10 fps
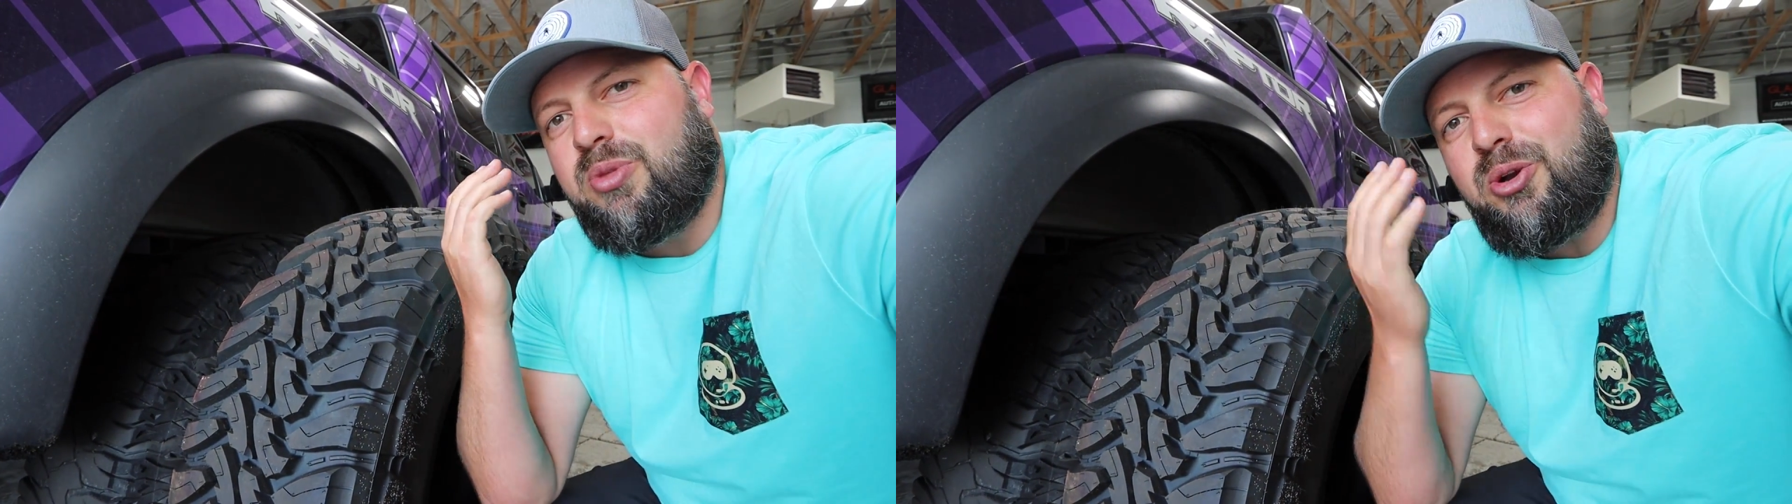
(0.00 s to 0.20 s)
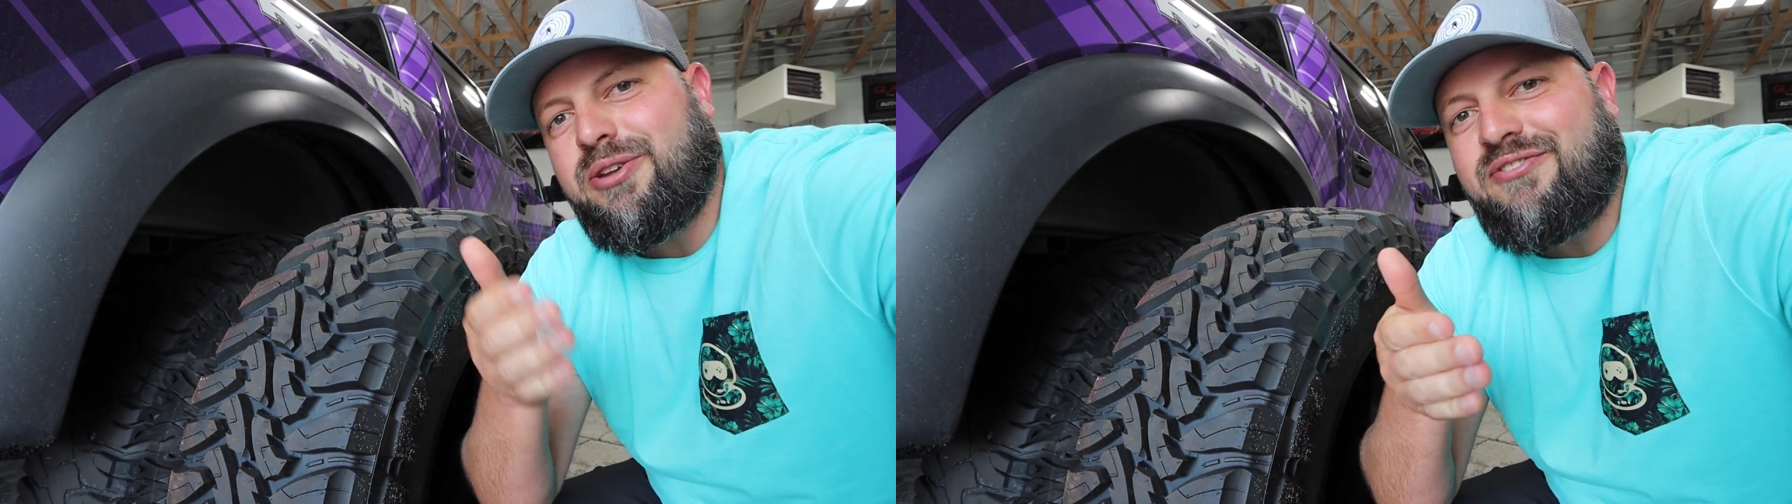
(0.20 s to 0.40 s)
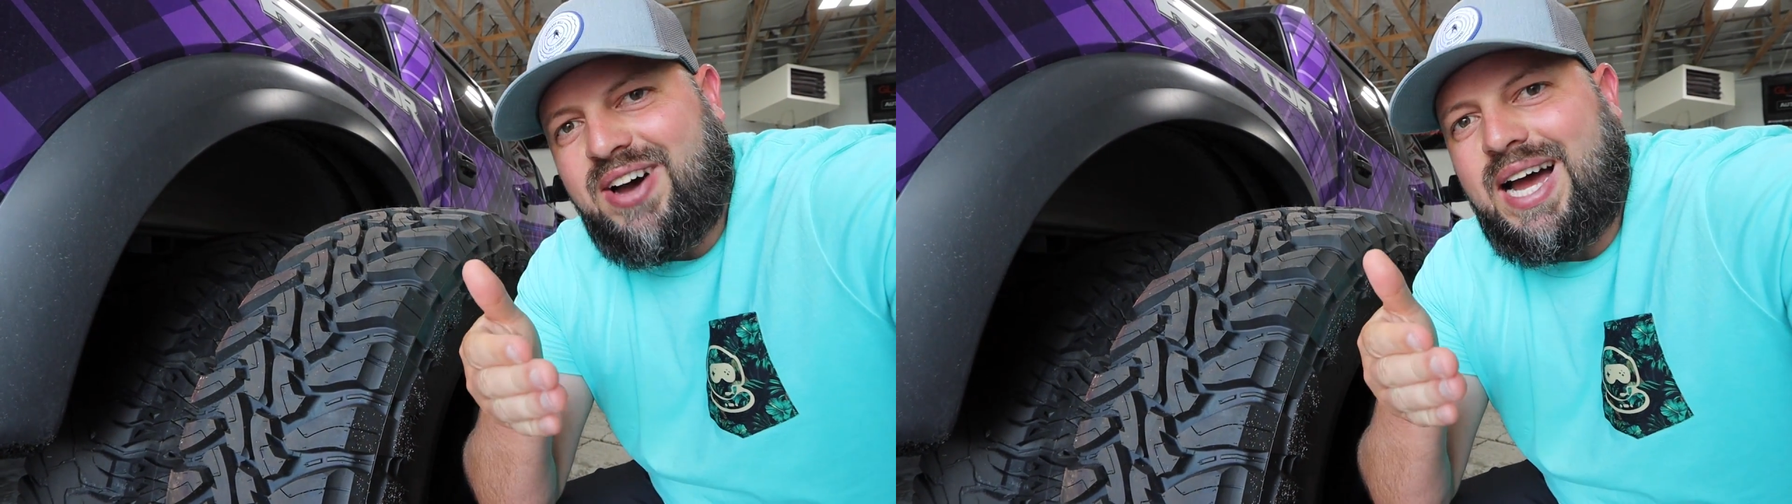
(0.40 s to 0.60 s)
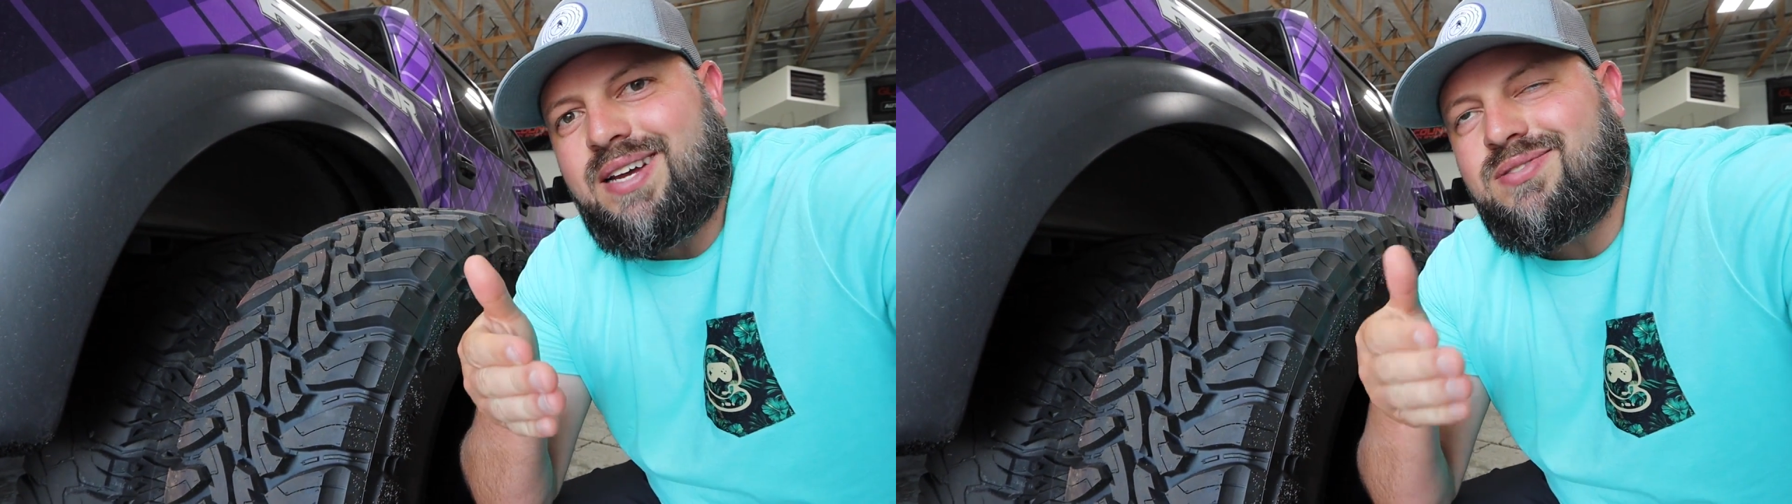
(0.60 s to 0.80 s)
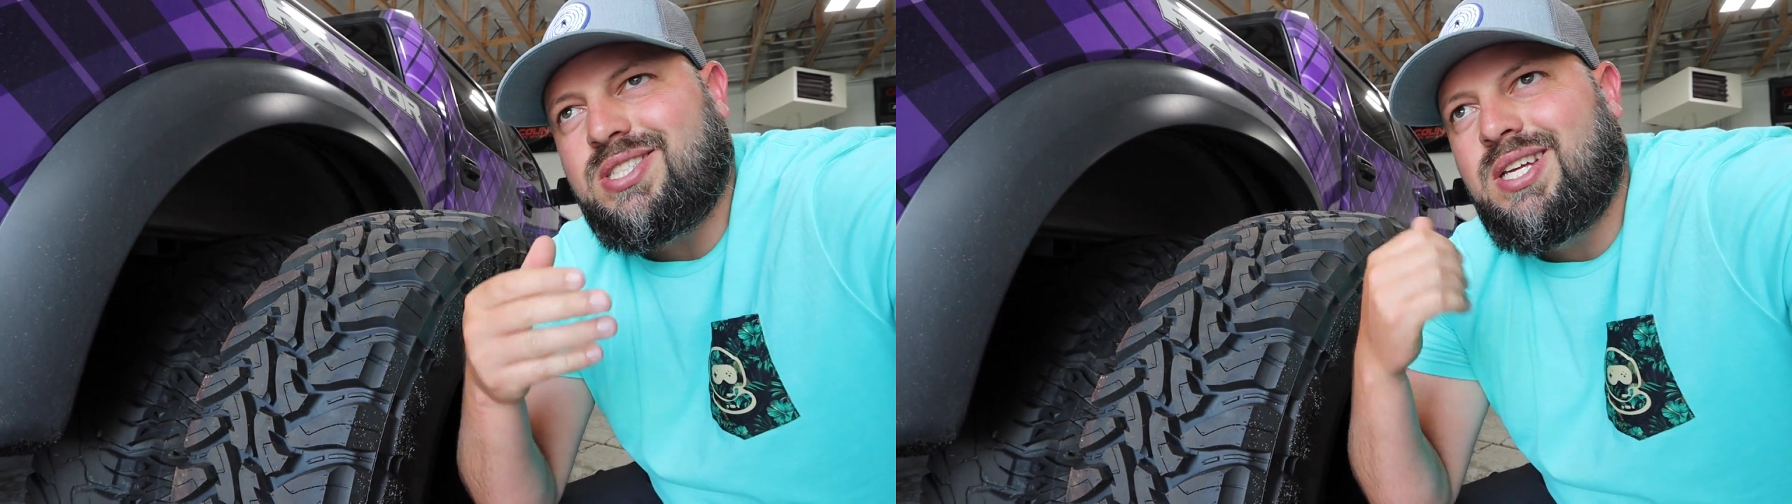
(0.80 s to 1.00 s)

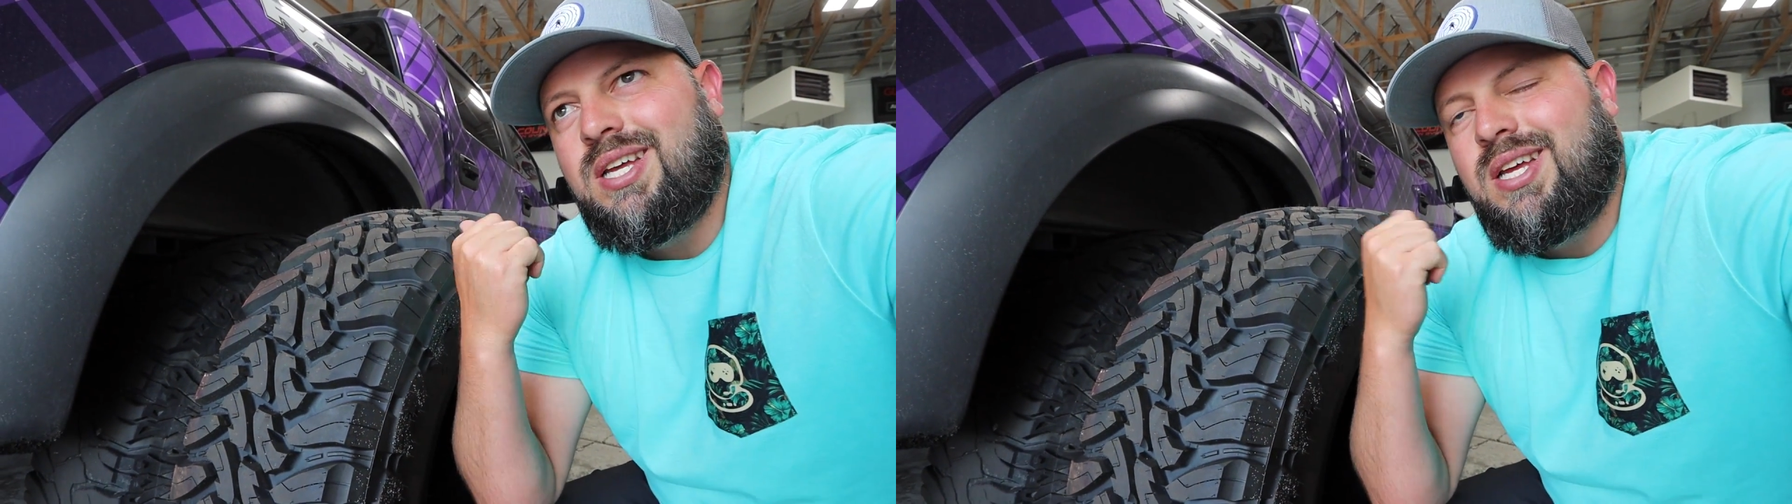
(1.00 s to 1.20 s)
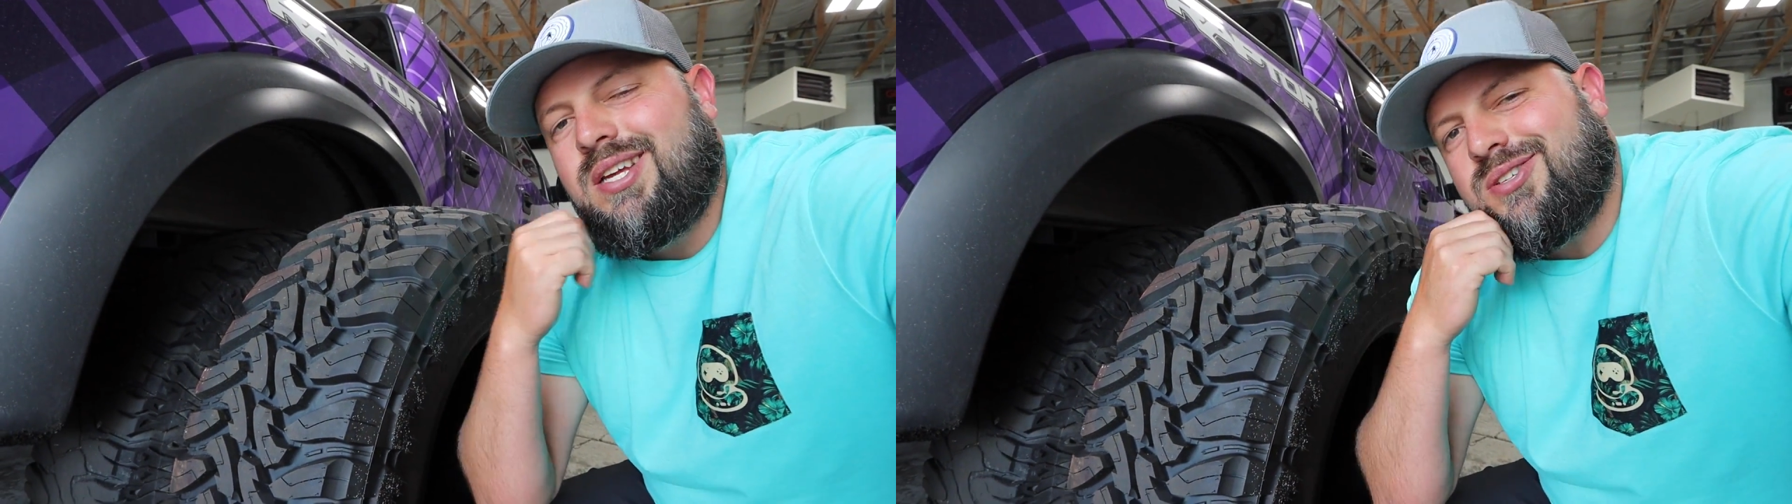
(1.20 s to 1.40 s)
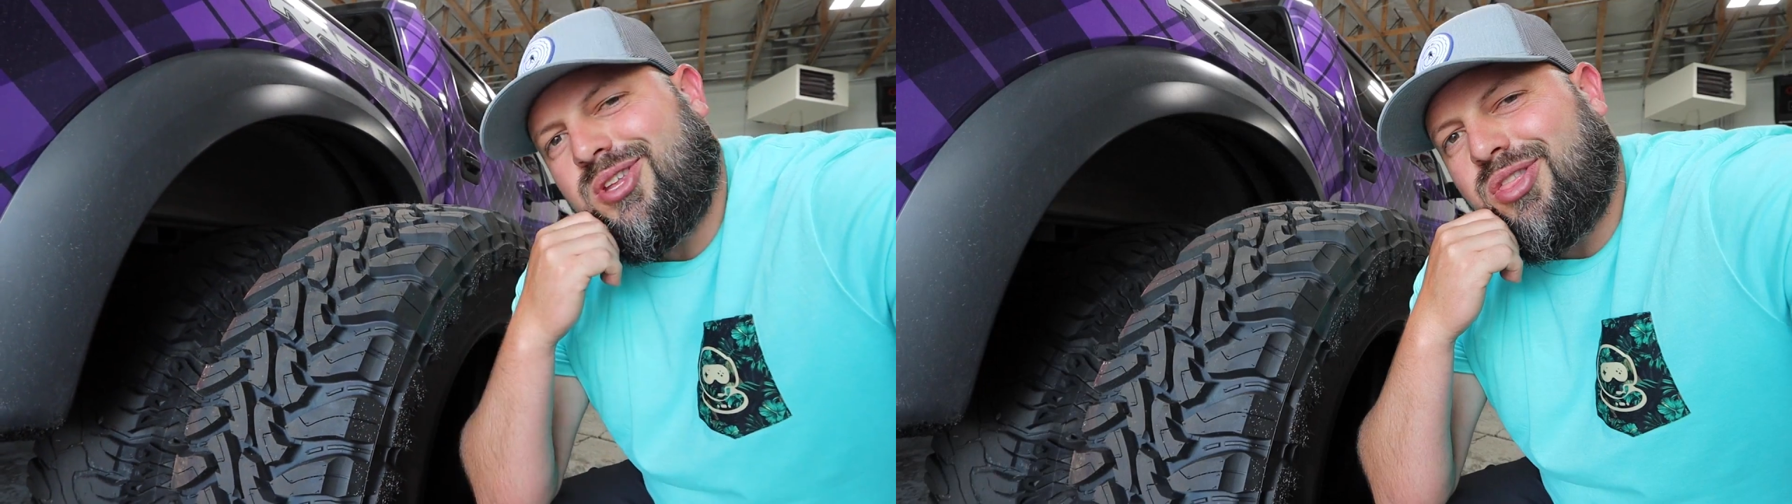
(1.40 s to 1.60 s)
35s to